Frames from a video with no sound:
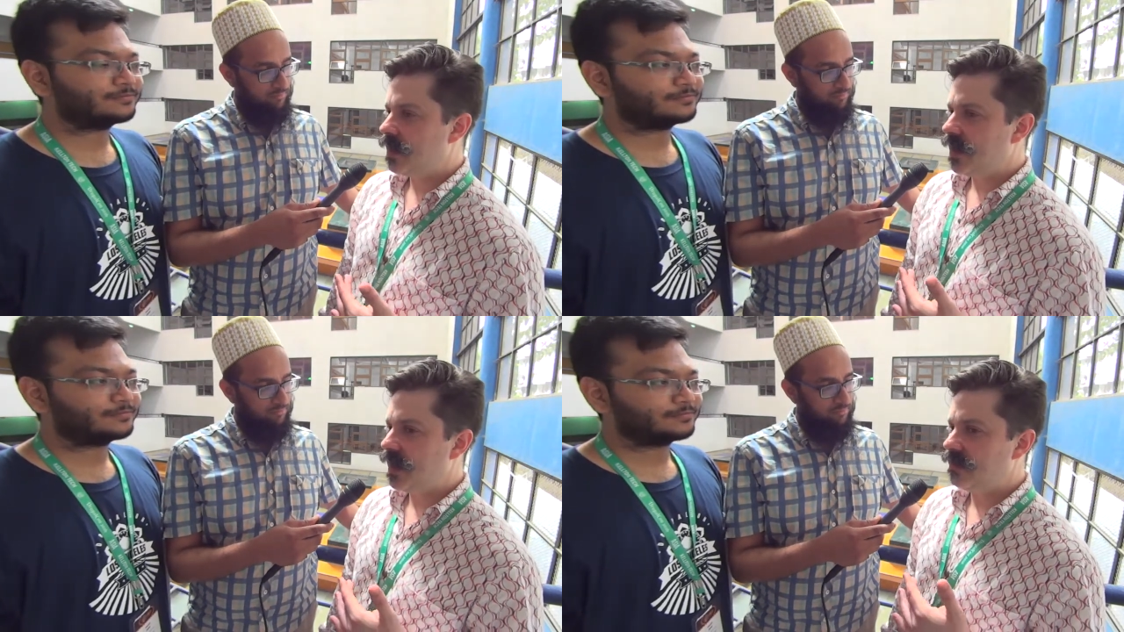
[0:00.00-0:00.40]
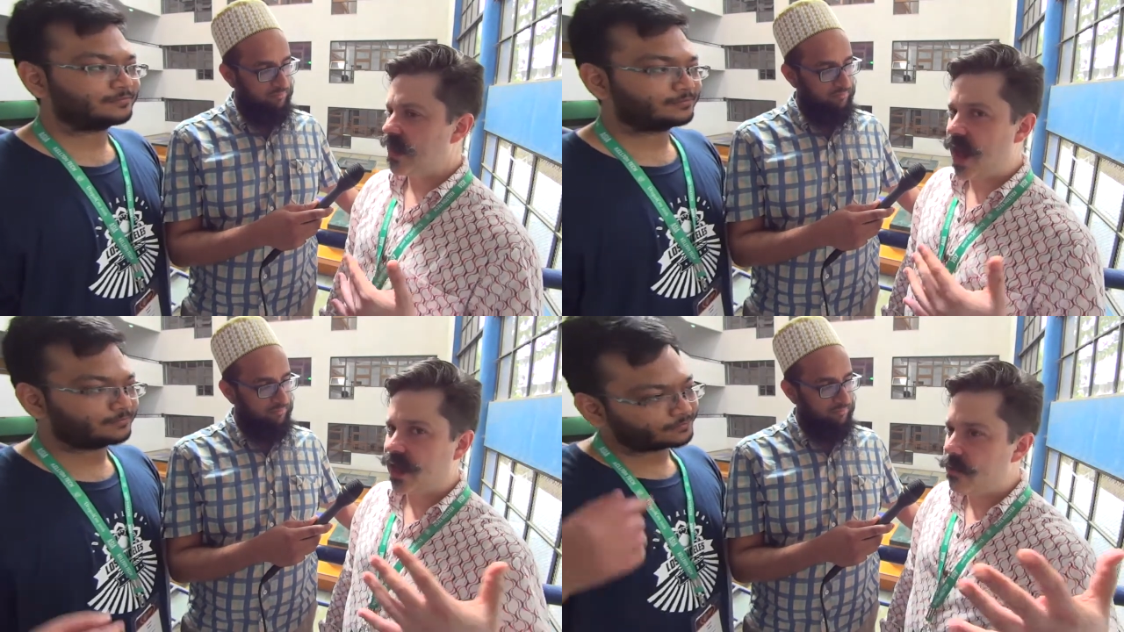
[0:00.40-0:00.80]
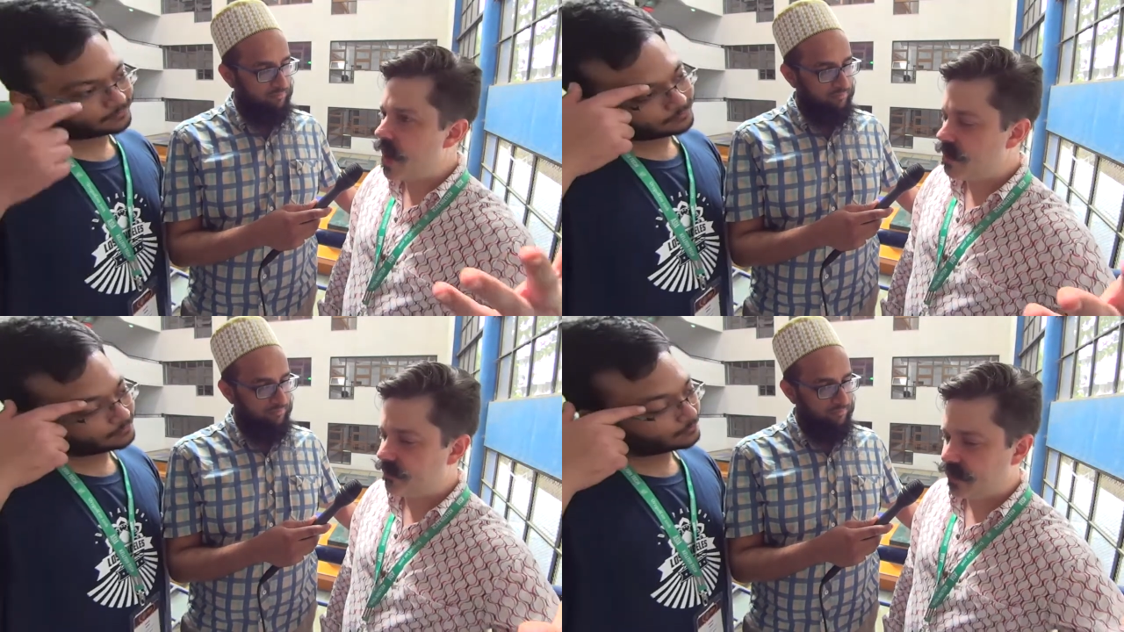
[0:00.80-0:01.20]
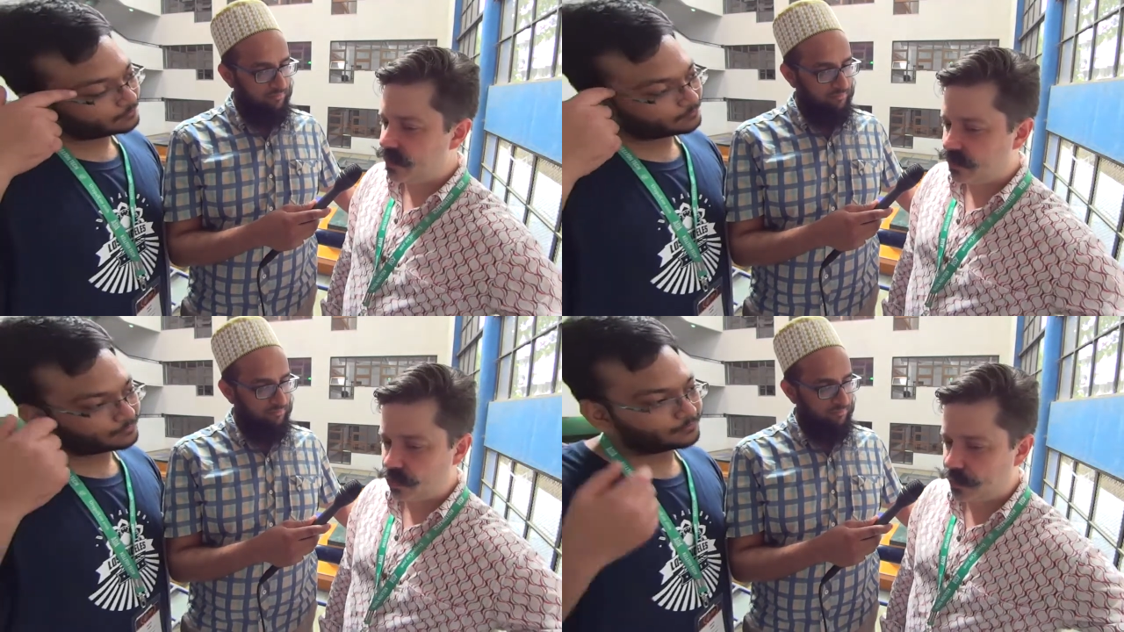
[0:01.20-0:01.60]
Speaker 1: is I come out of
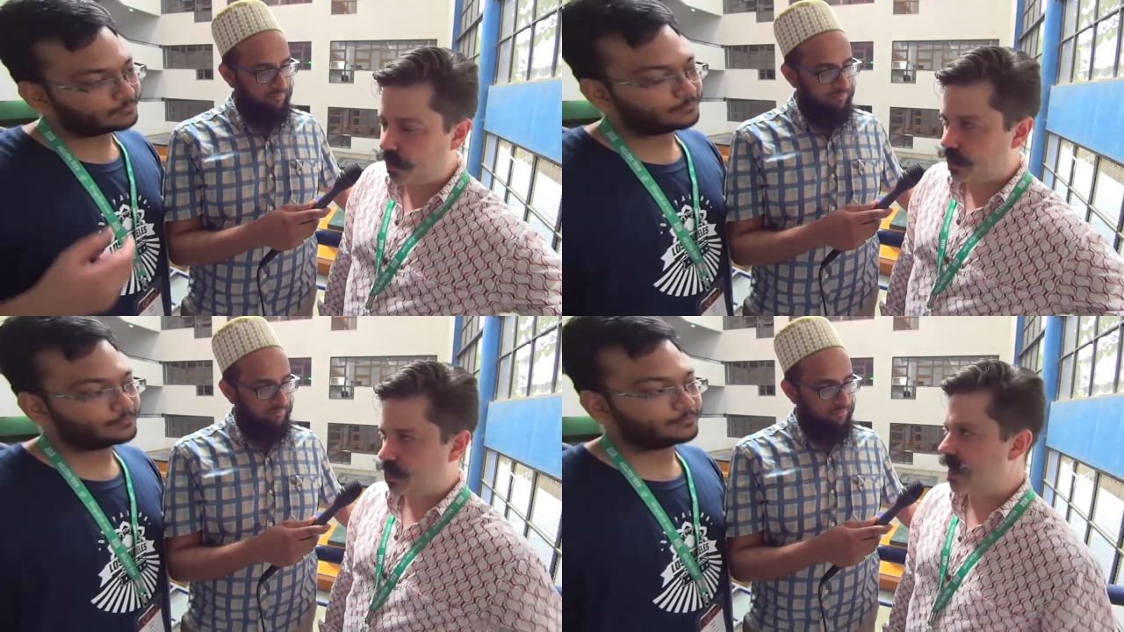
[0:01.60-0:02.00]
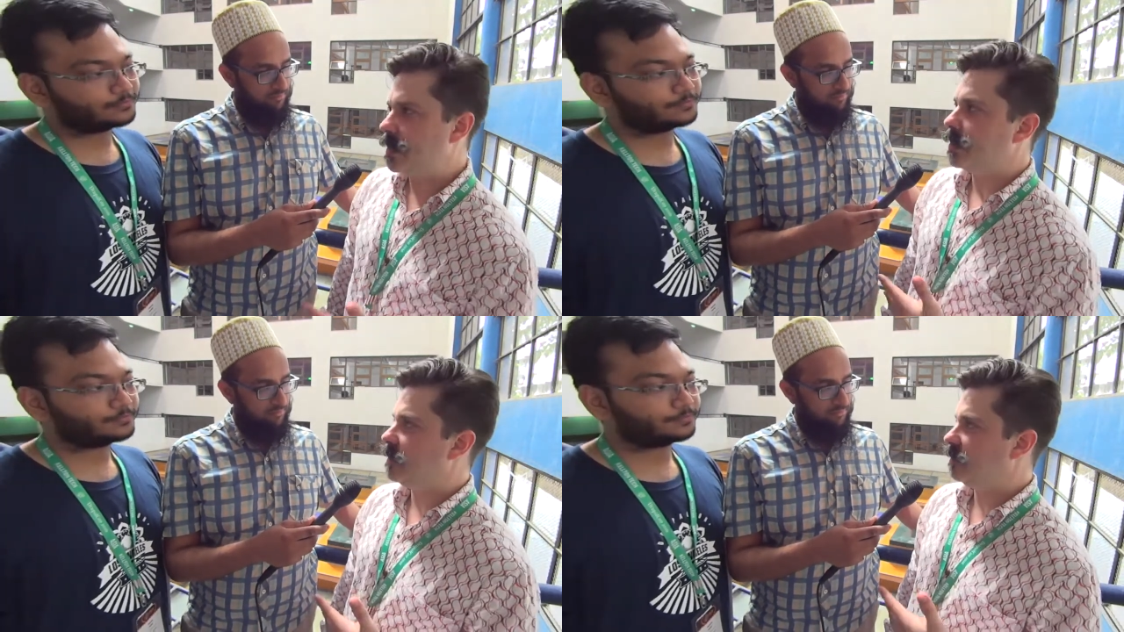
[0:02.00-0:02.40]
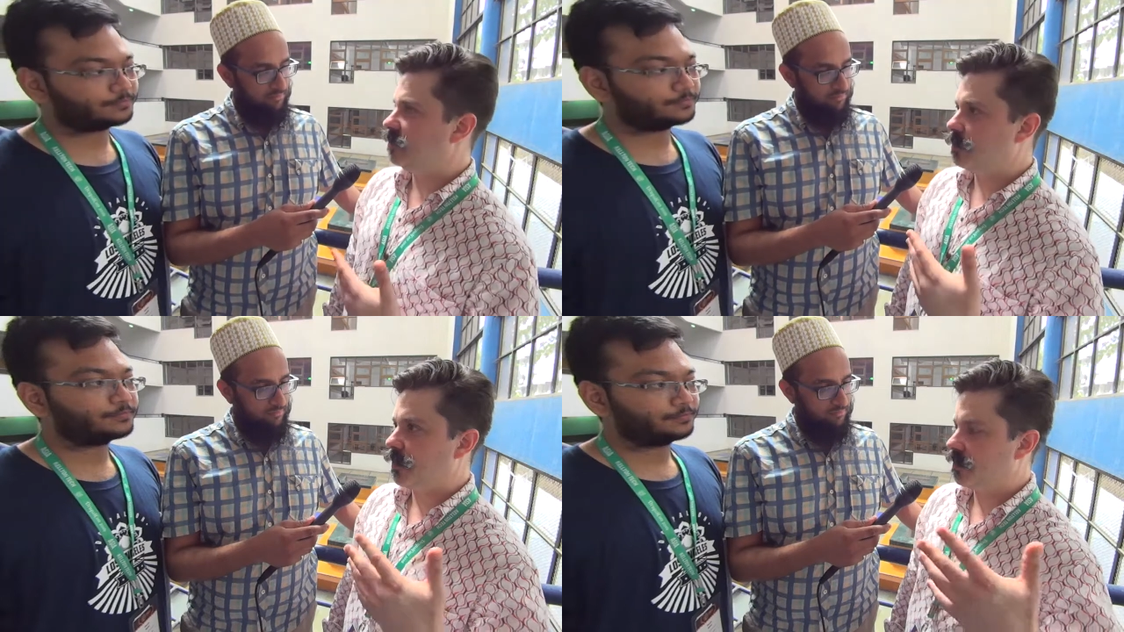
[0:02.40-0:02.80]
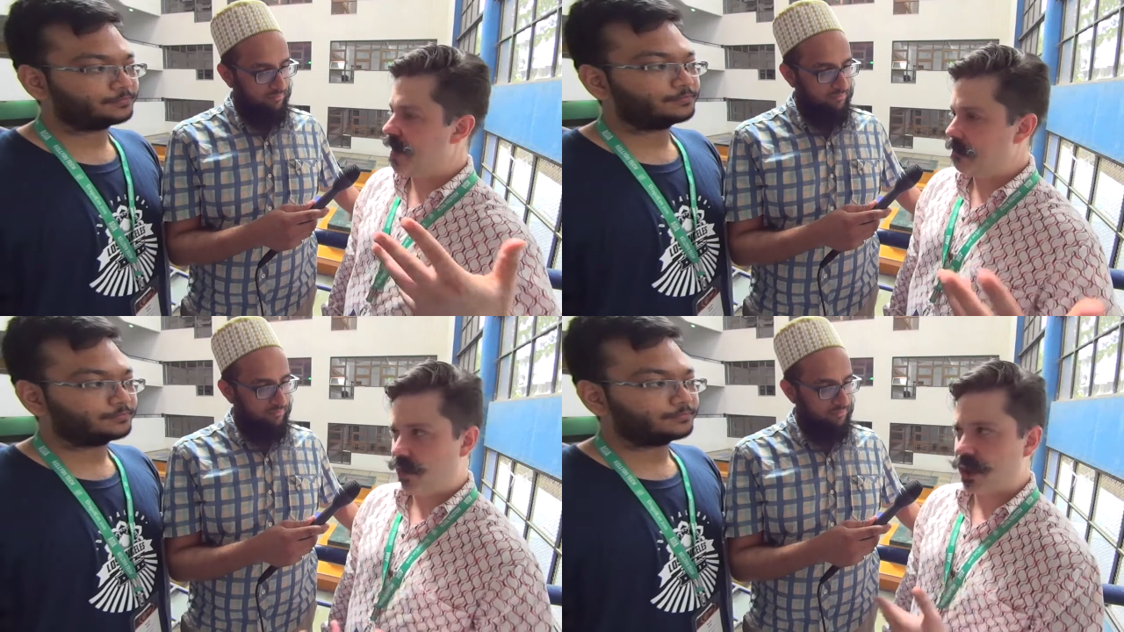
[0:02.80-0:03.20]
the Drupal trenches. Drupal's
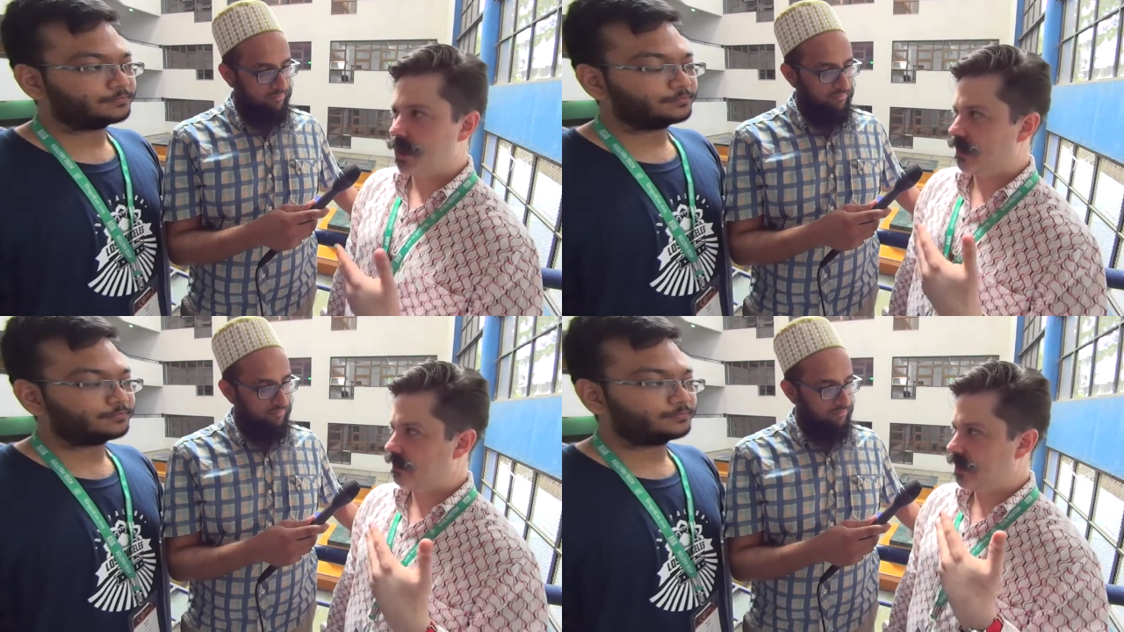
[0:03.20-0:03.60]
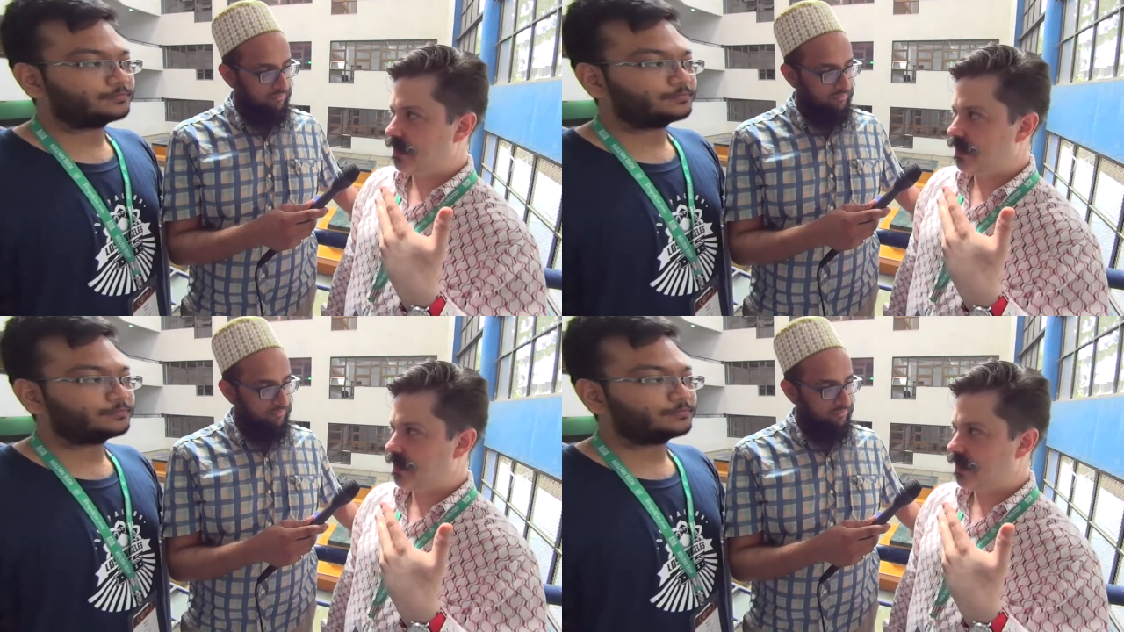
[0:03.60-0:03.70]
my project.